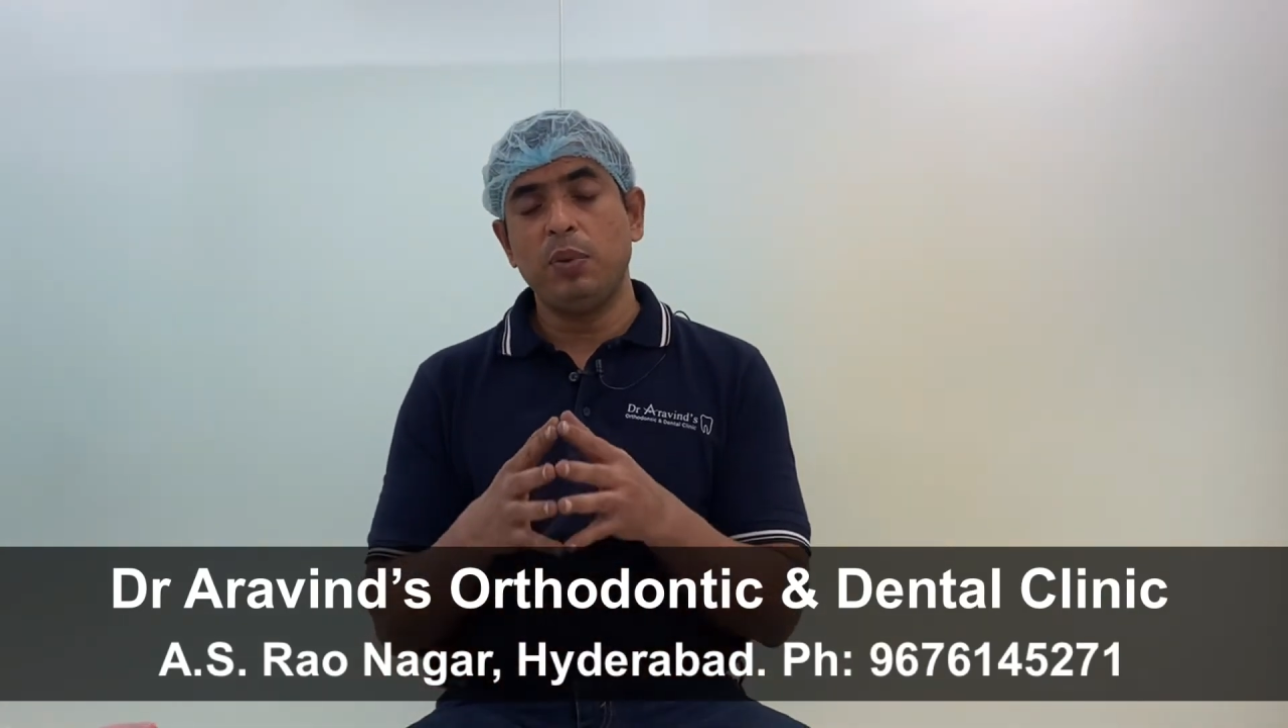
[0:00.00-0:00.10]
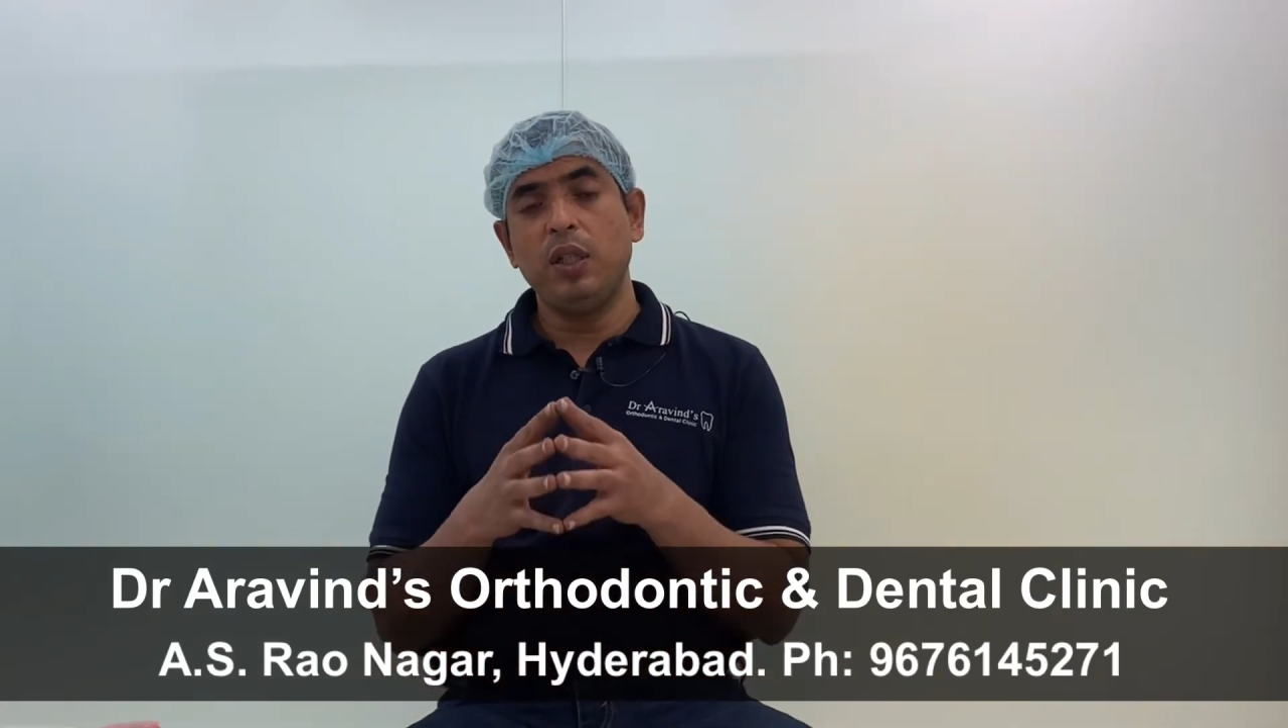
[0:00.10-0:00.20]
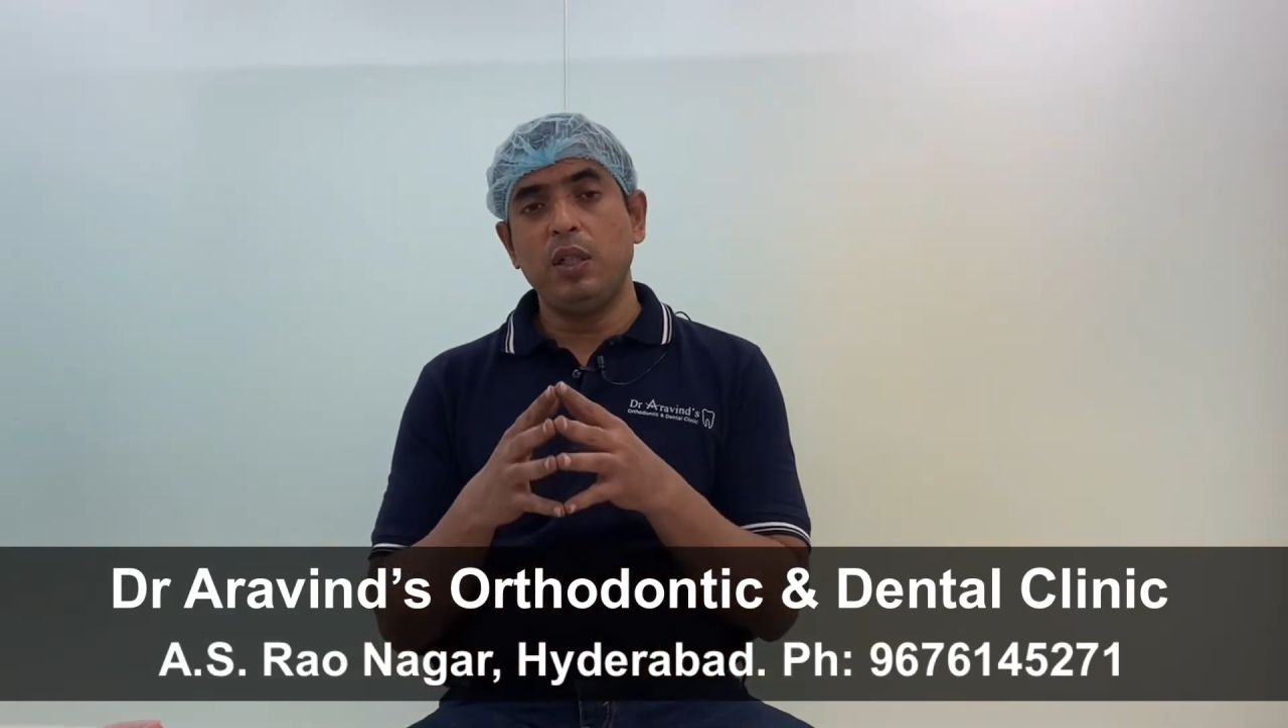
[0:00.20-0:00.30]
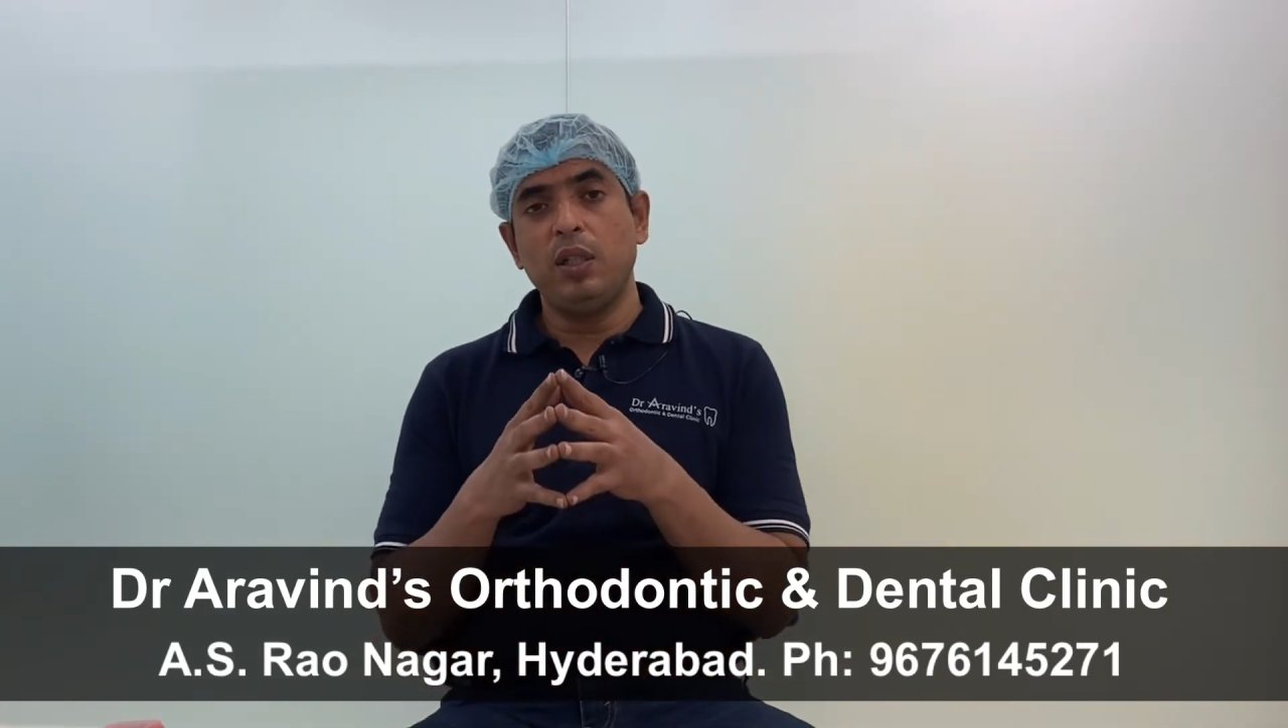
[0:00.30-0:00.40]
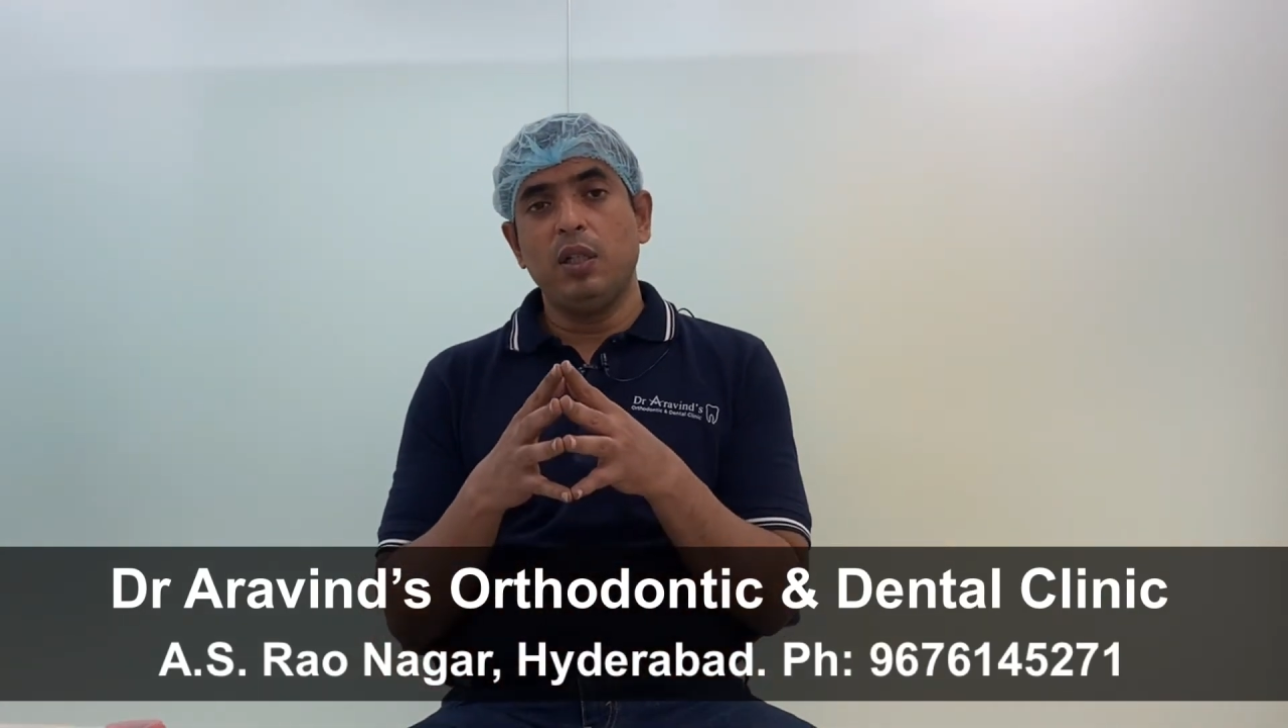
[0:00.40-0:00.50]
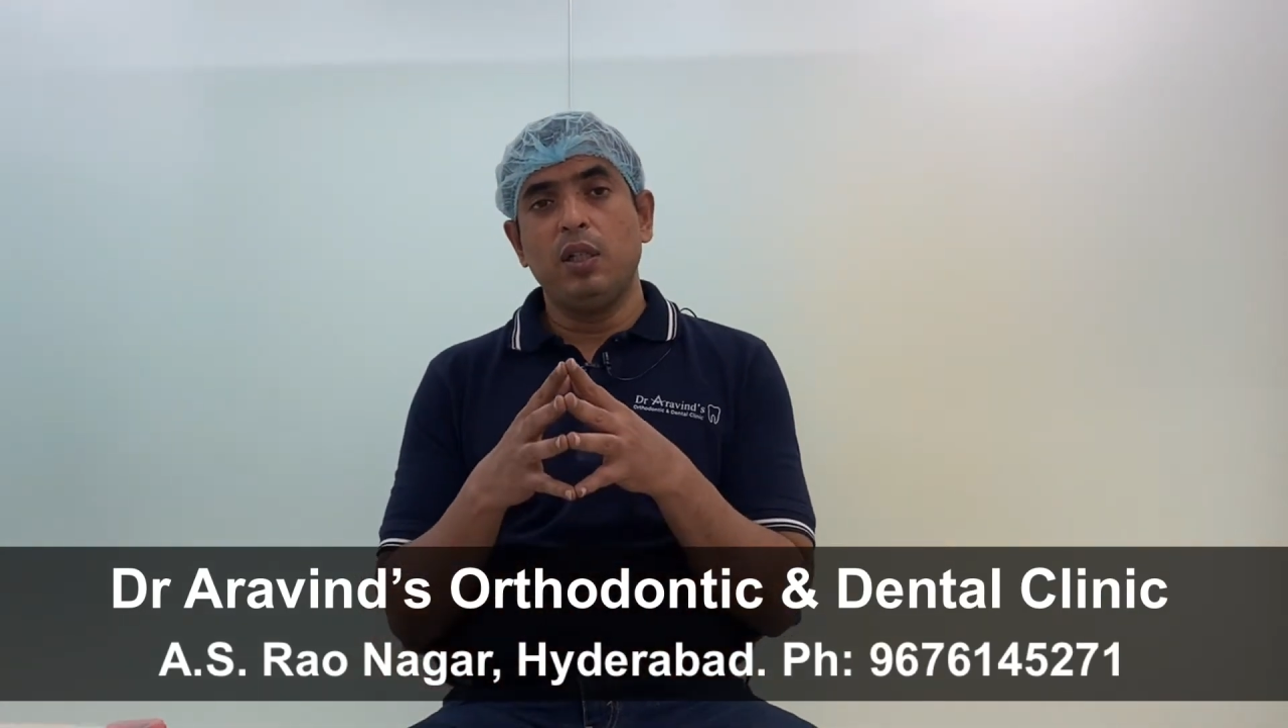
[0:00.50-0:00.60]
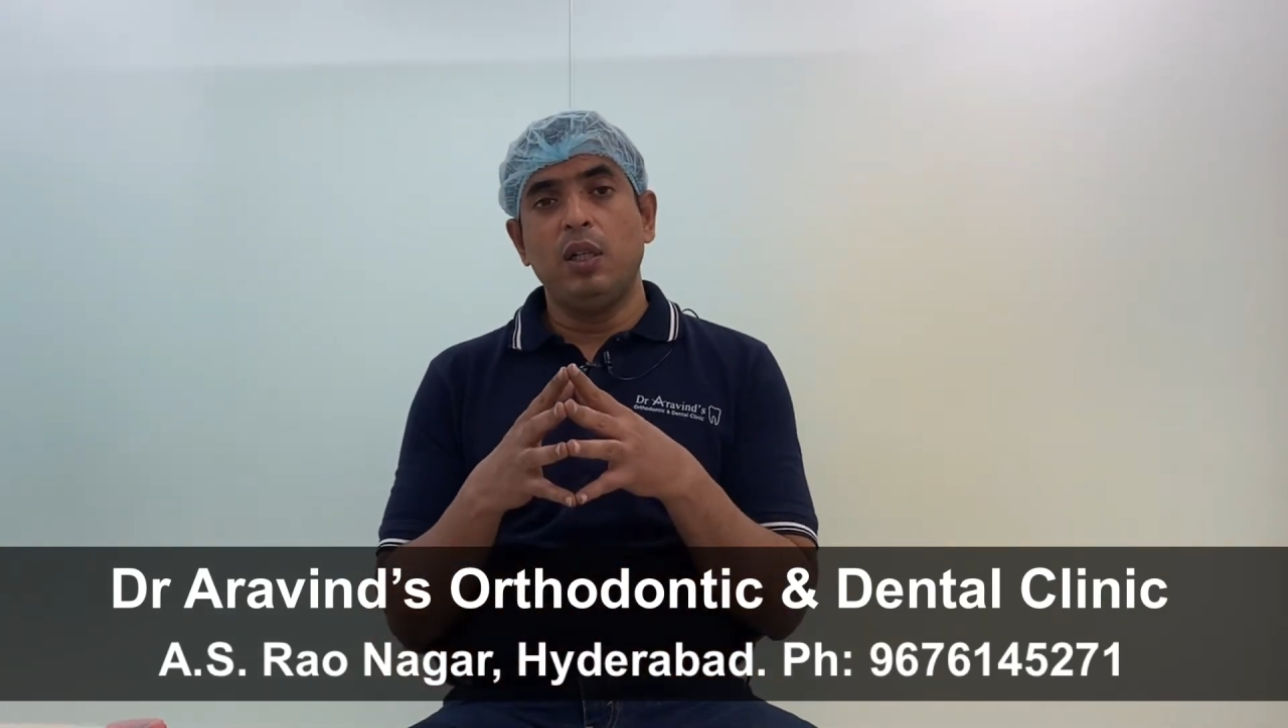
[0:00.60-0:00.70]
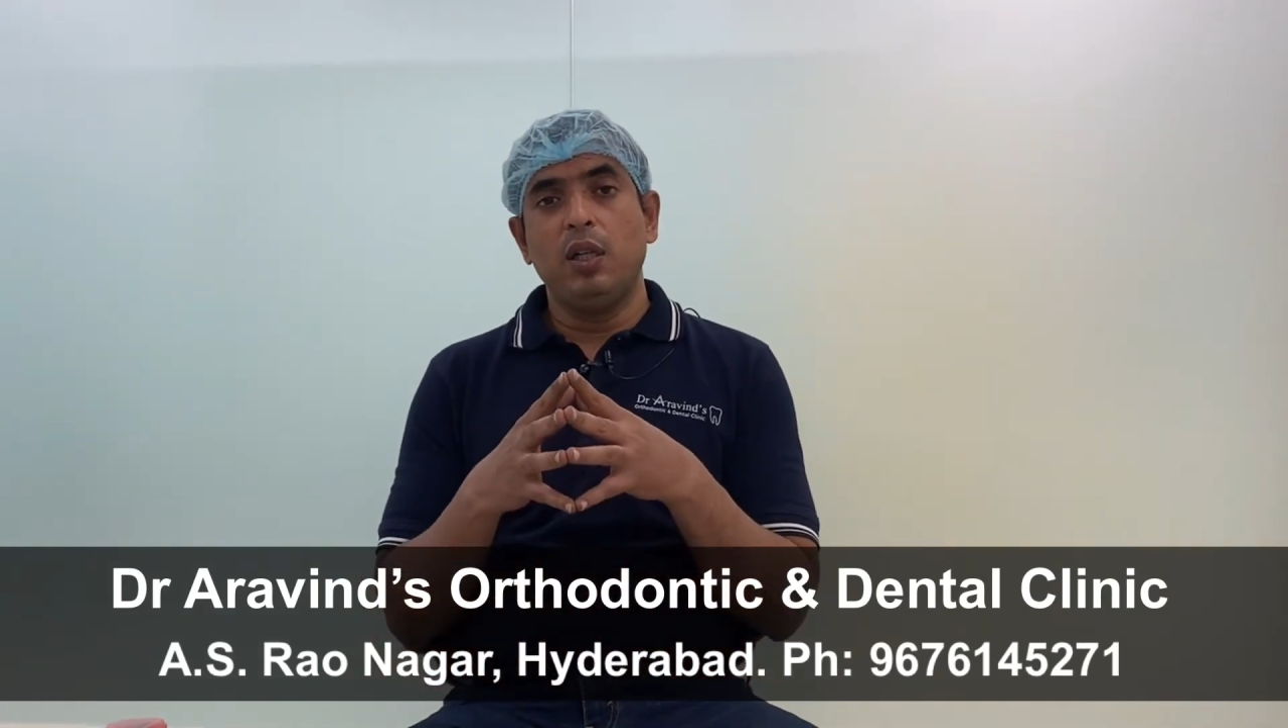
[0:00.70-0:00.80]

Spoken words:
been